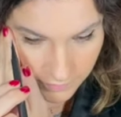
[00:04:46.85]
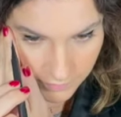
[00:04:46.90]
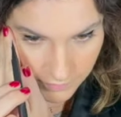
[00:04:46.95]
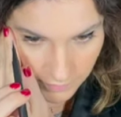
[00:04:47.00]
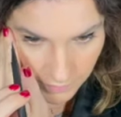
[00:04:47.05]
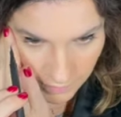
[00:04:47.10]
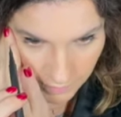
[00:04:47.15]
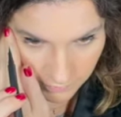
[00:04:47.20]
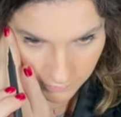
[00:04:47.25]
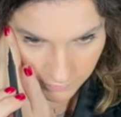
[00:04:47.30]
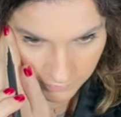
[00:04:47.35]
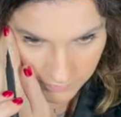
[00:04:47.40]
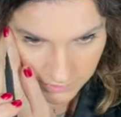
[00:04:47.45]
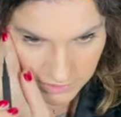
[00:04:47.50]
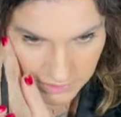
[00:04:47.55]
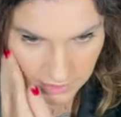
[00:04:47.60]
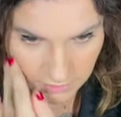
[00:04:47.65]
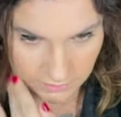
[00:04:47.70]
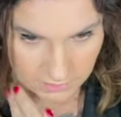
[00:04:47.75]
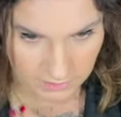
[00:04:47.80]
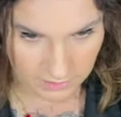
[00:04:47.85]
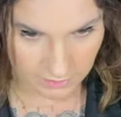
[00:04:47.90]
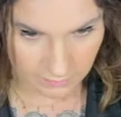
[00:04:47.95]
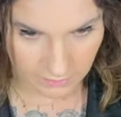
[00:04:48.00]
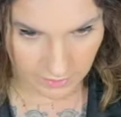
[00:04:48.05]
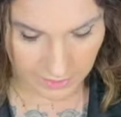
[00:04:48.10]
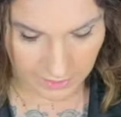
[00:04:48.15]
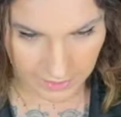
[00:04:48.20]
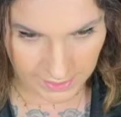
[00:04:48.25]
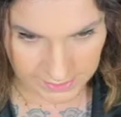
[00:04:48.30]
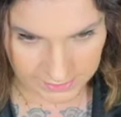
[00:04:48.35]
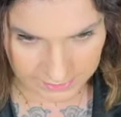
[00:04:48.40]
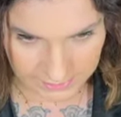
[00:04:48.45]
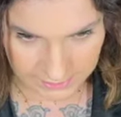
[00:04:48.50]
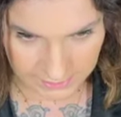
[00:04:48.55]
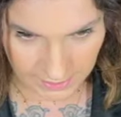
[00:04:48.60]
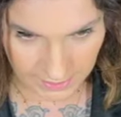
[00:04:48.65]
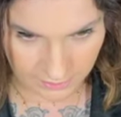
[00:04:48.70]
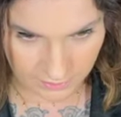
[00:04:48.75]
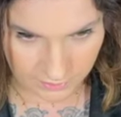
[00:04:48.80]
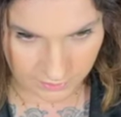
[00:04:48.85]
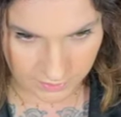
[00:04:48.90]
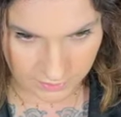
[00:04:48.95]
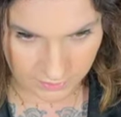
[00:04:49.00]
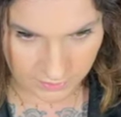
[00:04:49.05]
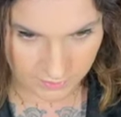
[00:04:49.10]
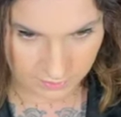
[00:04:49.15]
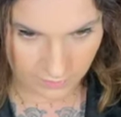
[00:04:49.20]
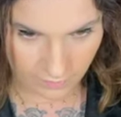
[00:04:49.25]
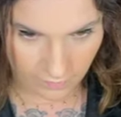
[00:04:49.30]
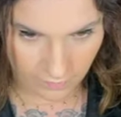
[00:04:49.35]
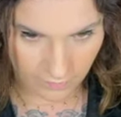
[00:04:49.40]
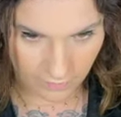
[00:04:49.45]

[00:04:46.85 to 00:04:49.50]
I'm tilting my head down too, so